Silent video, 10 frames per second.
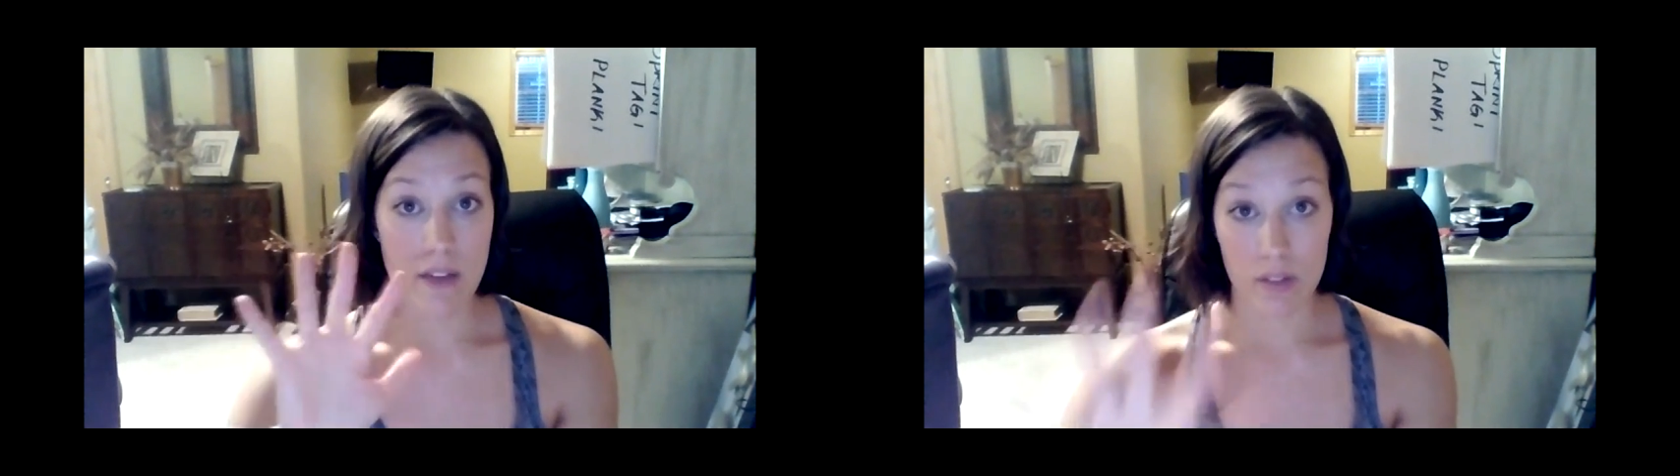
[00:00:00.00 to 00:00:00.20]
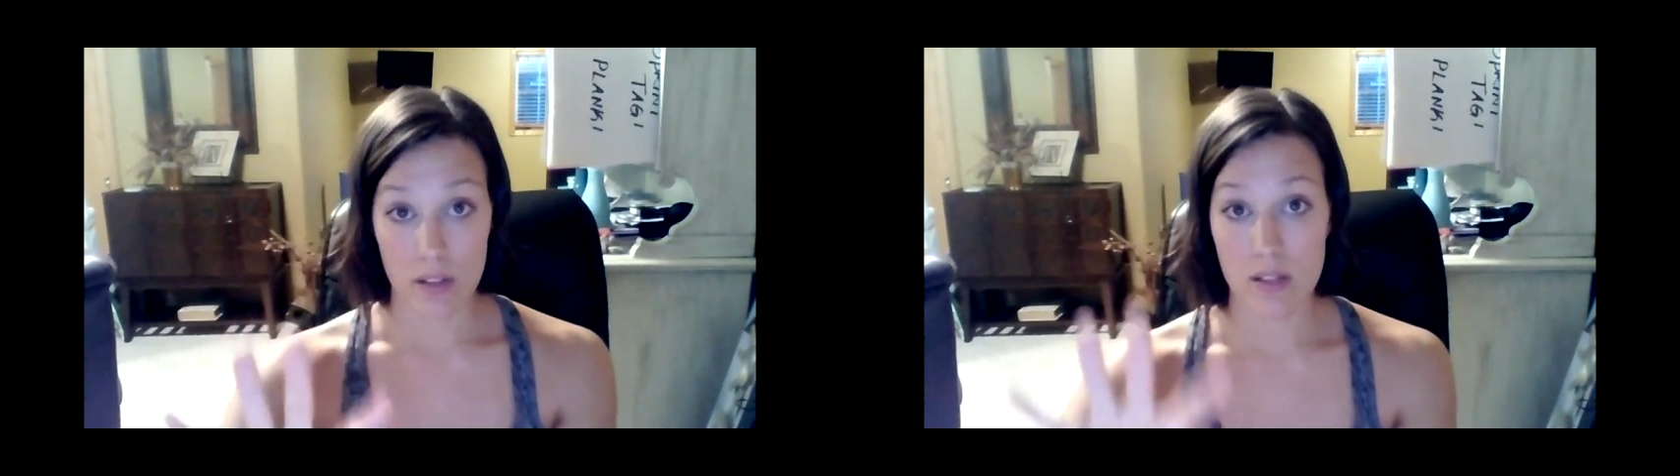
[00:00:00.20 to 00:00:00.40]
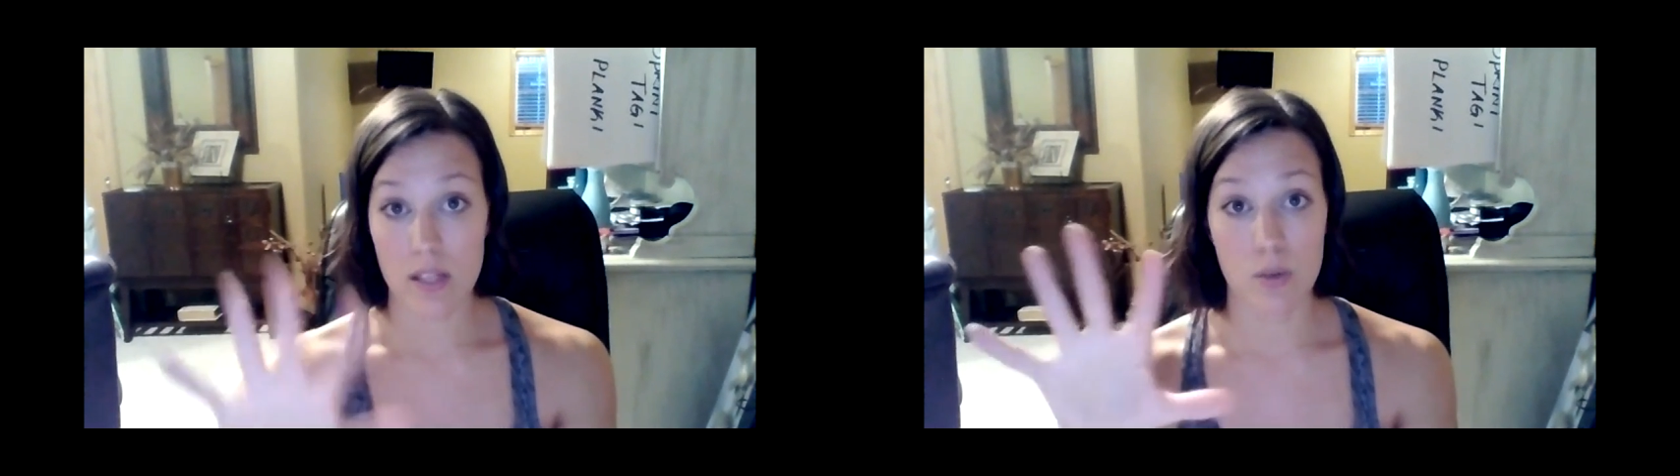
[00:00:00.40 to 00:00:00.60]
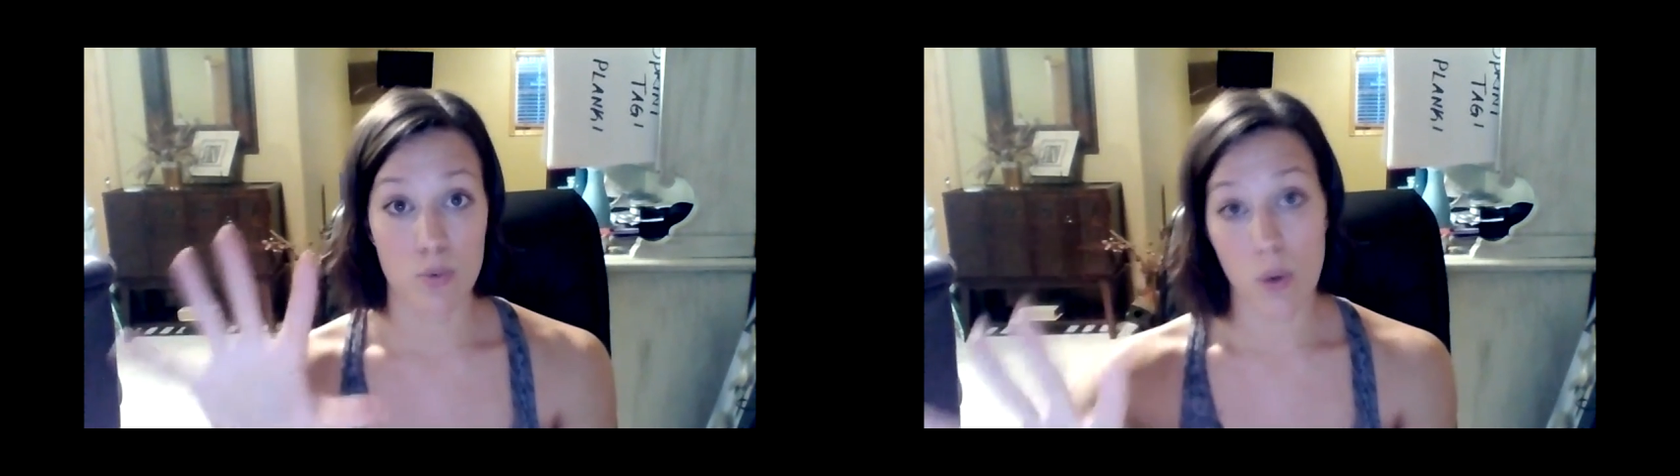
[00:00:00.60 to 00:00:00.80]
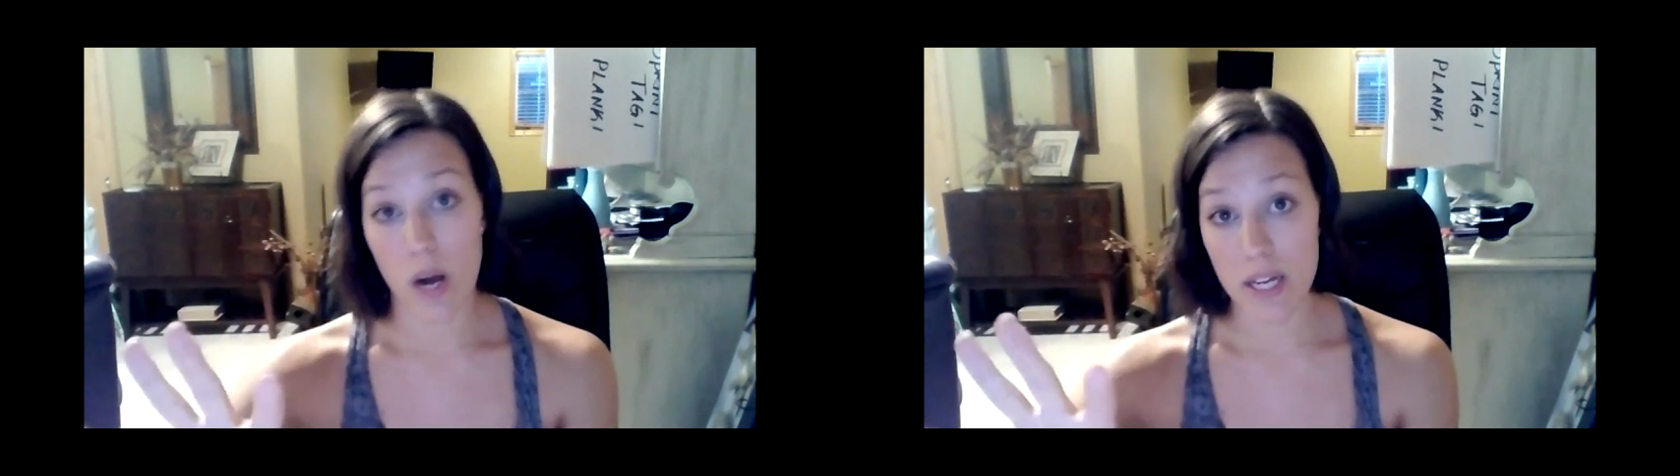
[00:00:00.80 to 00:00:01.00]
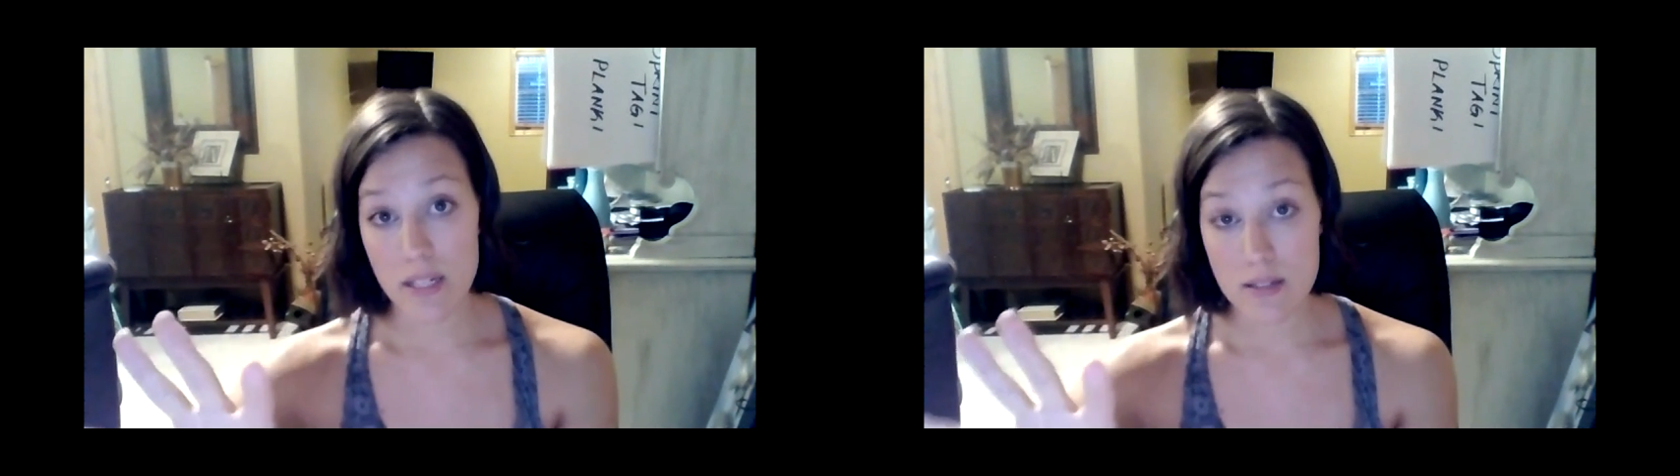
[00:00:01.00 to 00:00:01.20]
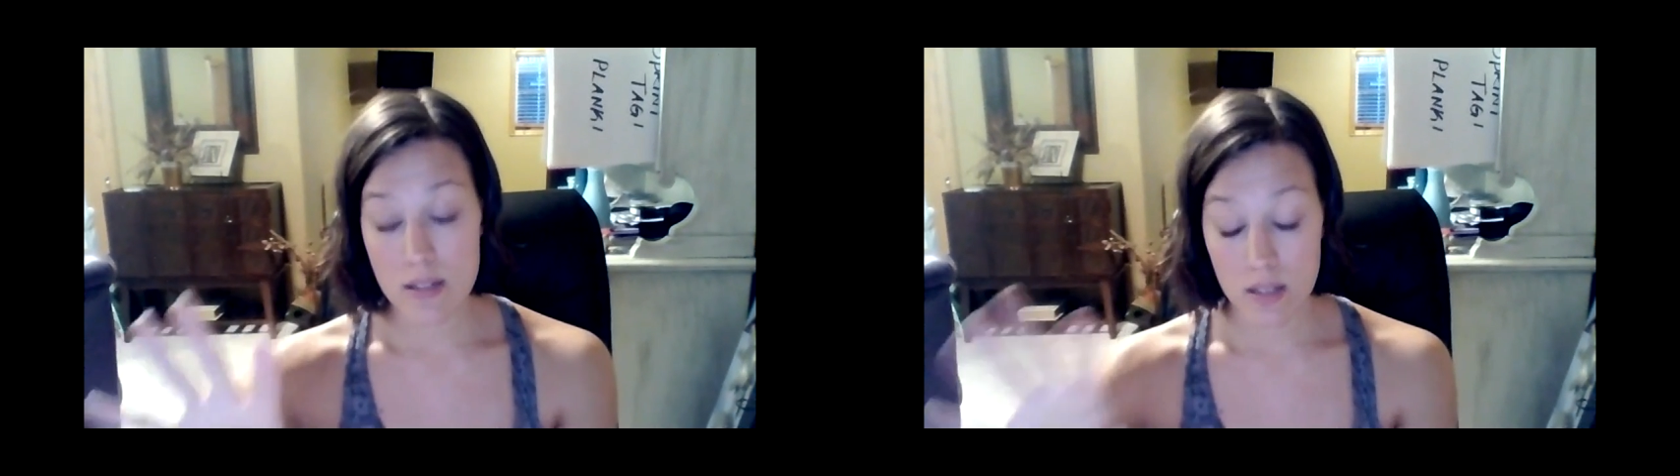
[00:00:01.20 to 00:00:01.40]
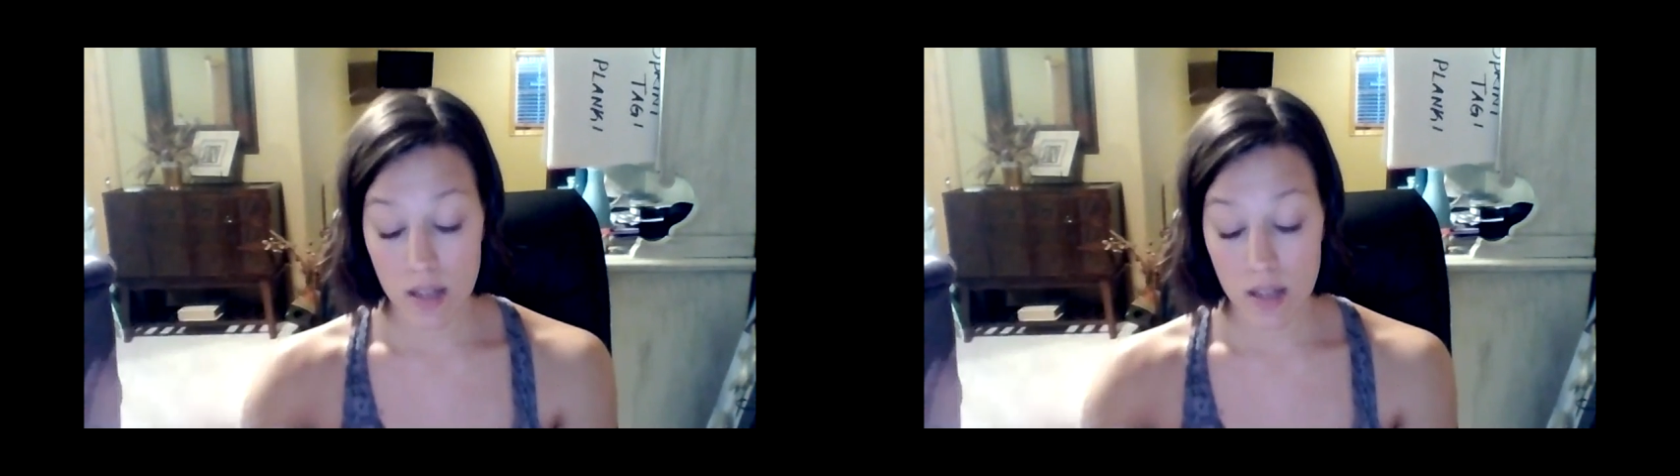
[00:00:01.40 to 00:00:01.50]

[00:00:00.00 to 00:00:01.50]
everything that you want,